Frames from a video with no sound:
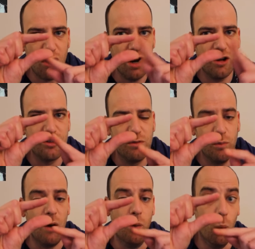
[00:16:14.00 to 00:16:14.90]
Chocolate,
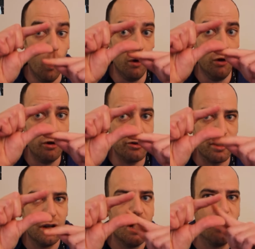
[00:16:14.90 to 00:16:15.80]
yeah. Well,
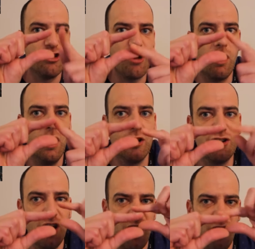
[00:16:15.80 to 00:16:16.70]
walnut, chocolate. Do you
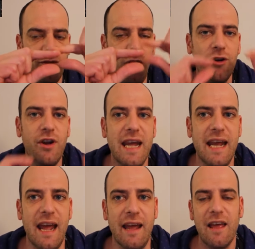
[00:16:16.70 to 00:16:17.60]
know, why doesn't he
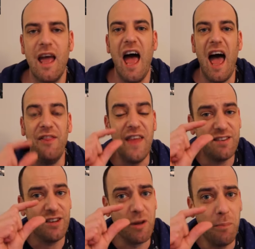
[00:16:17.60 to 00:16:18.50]
have a walnut whip
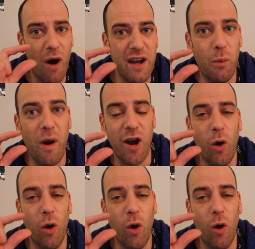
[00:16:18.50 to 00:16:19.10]
with him to demonstrate?